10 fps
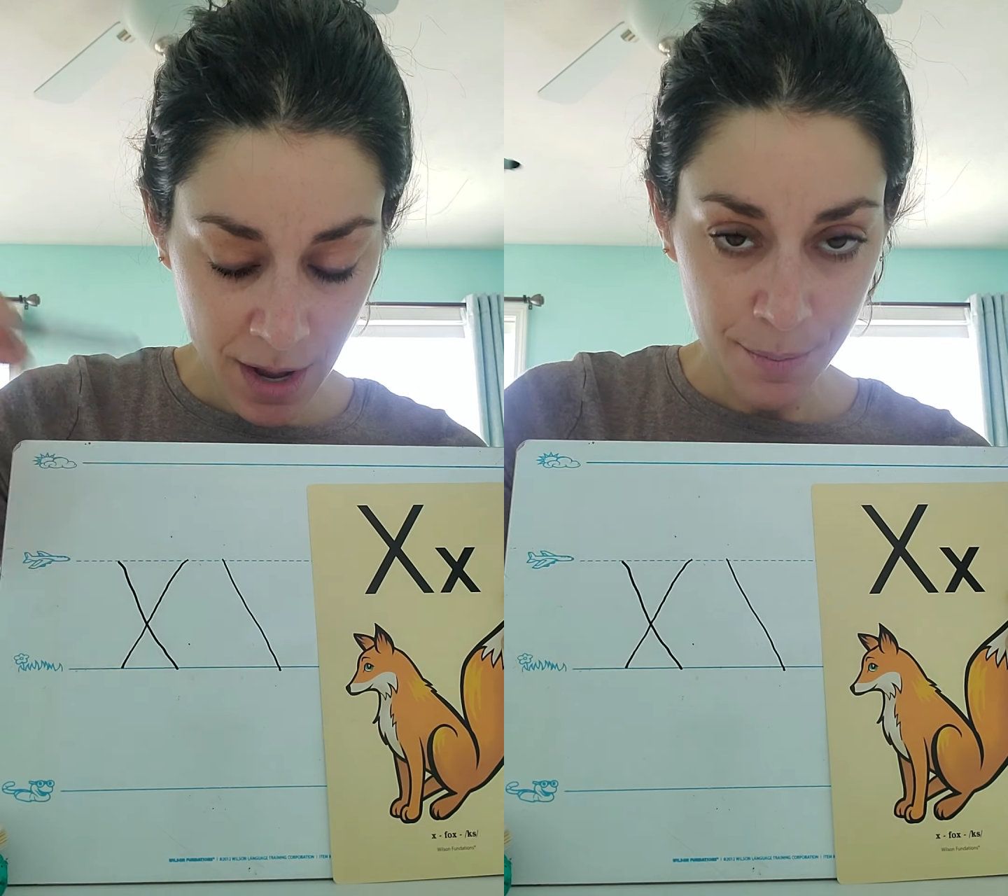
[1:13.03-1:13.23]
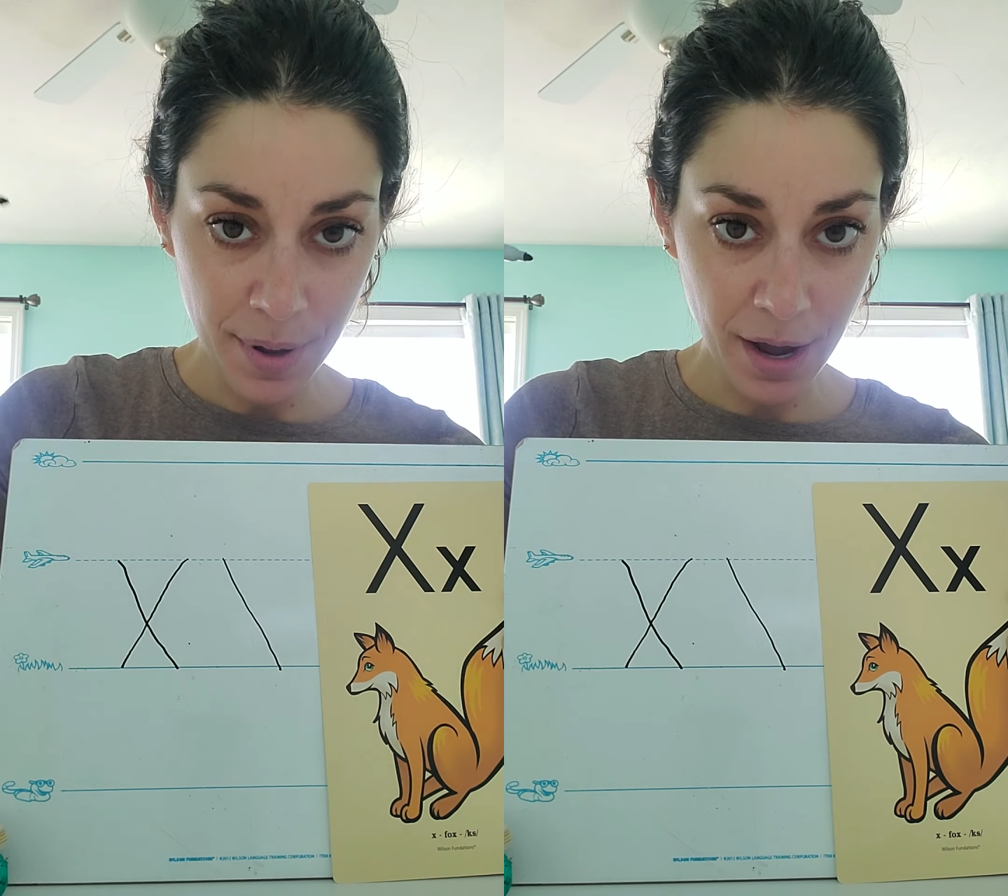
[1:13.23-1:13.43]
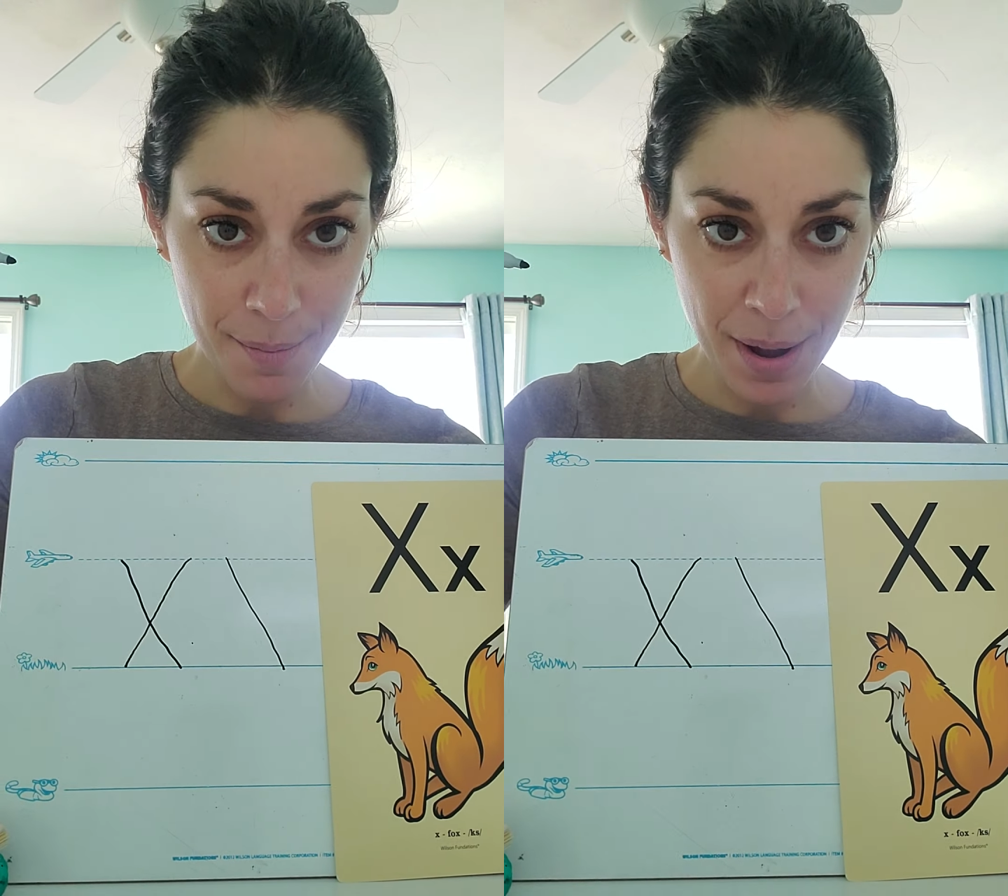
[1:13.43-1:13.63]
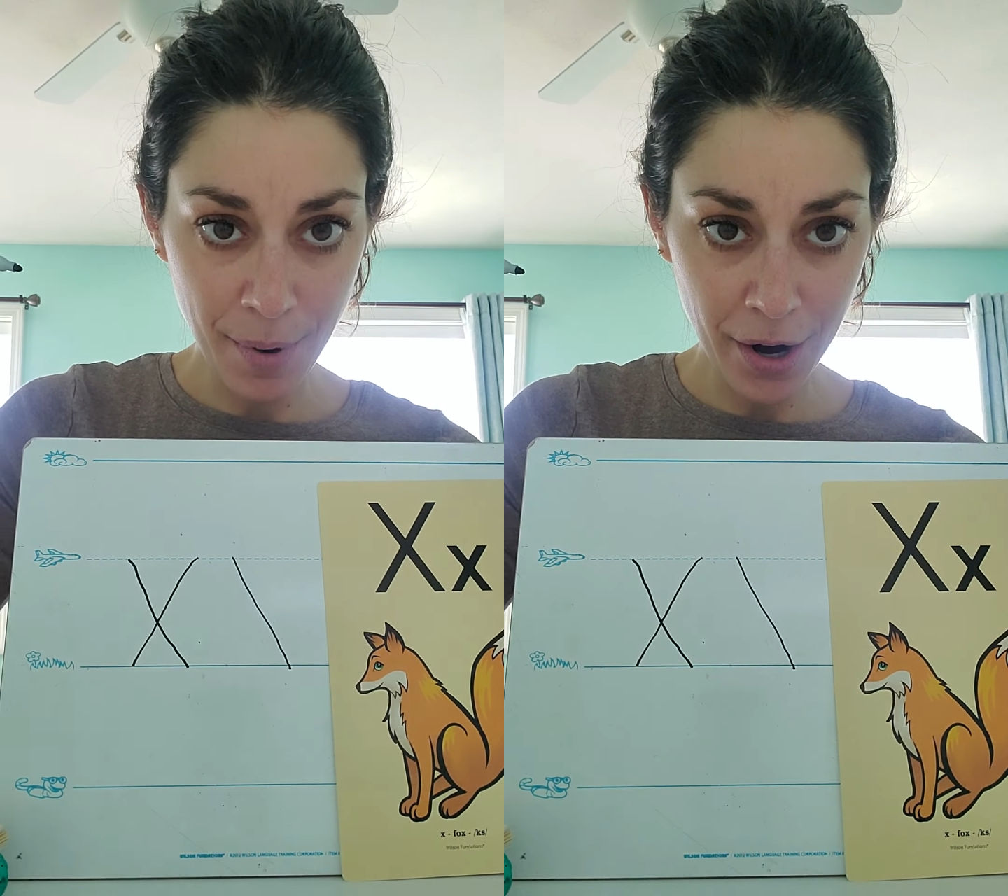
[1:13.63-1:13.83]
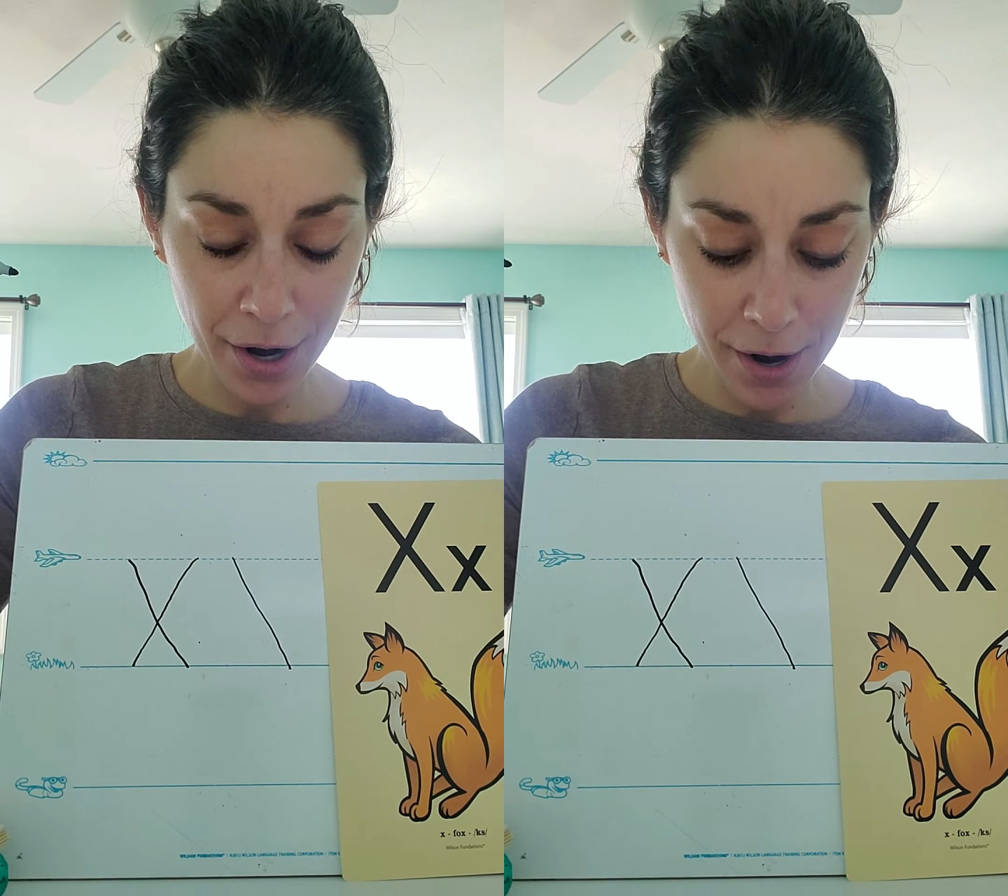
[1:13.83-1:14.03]
pick up my
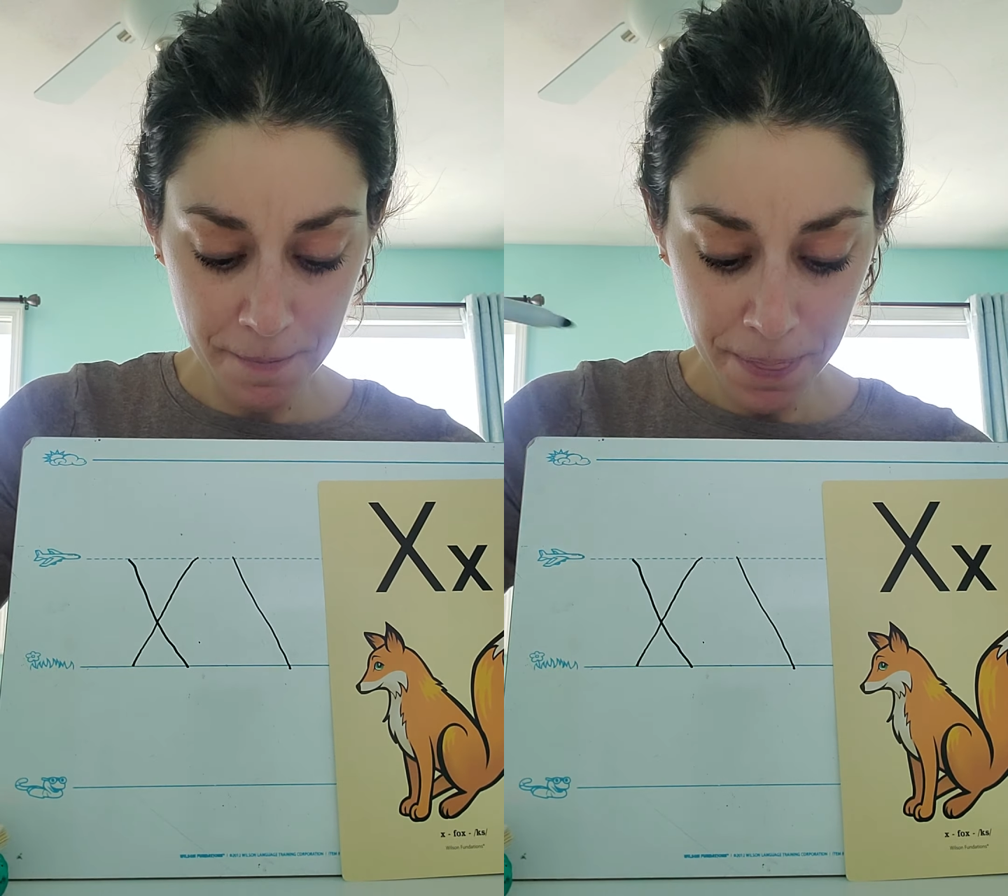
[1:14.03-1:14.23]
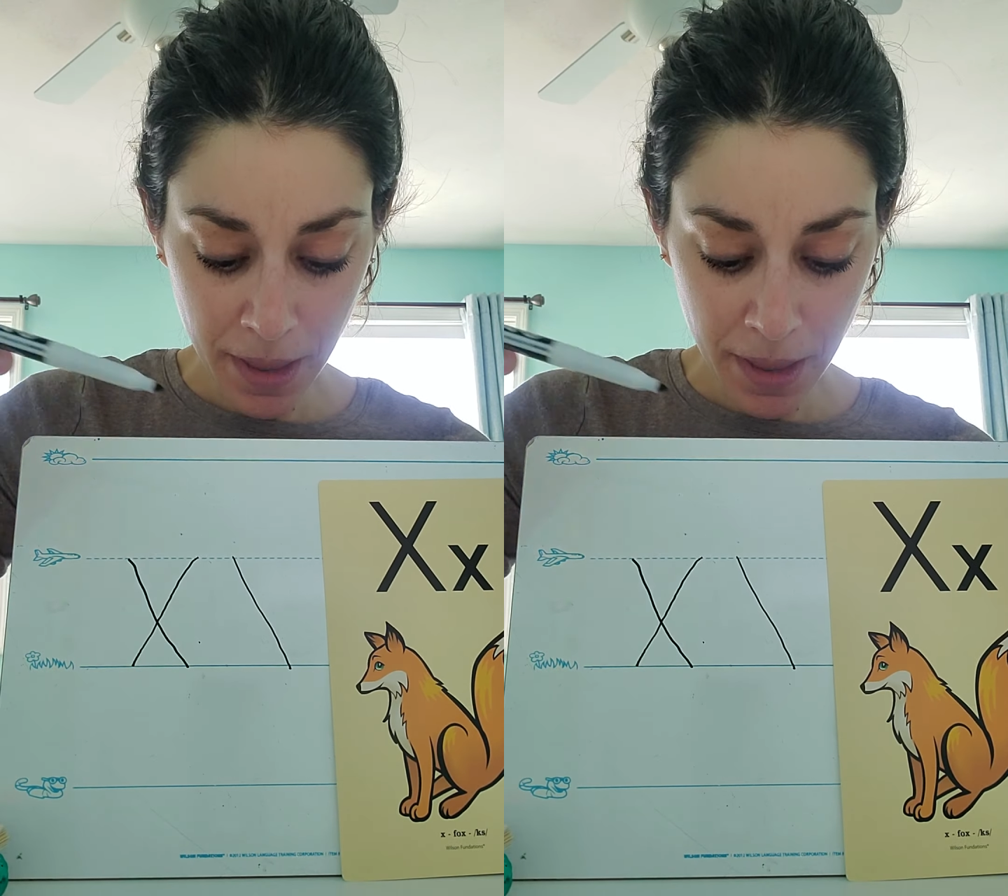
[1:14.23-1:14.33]
marker,